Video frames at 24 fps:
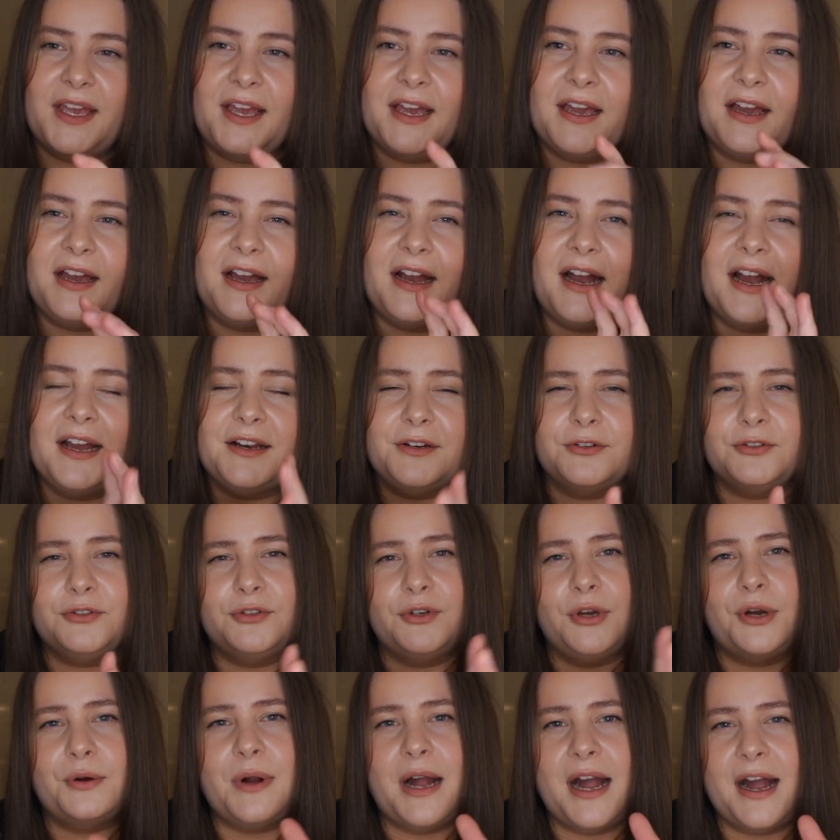I don't
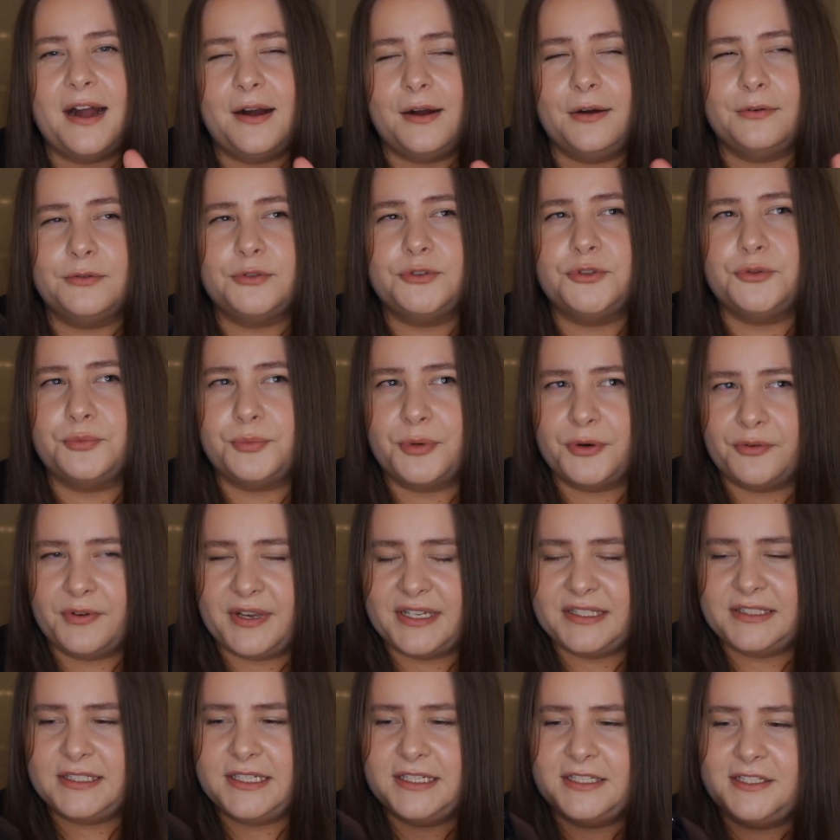know how to
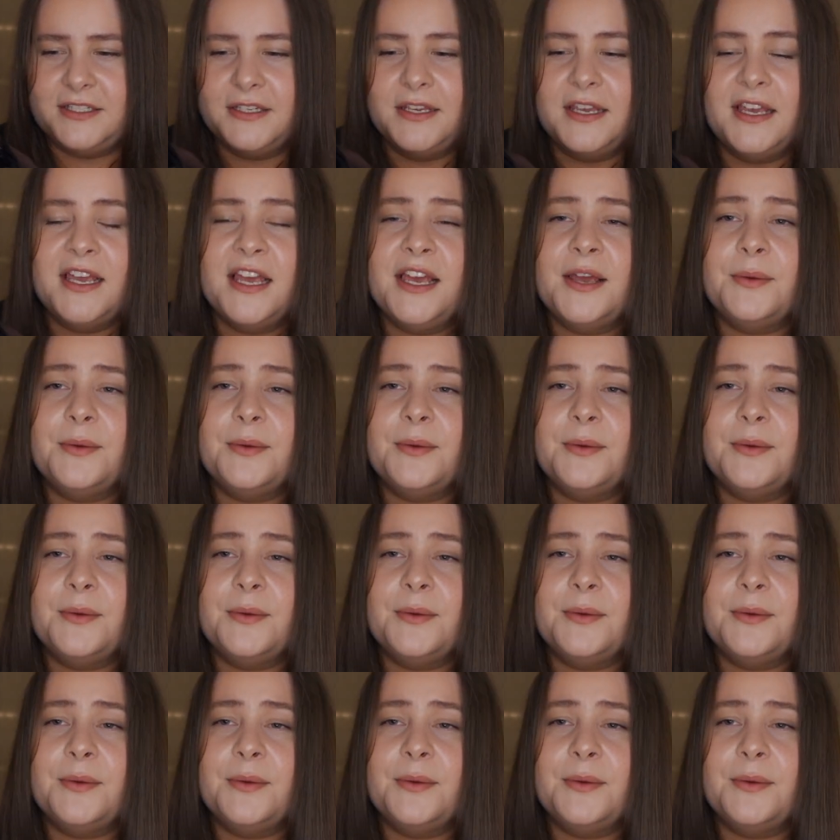prevent it,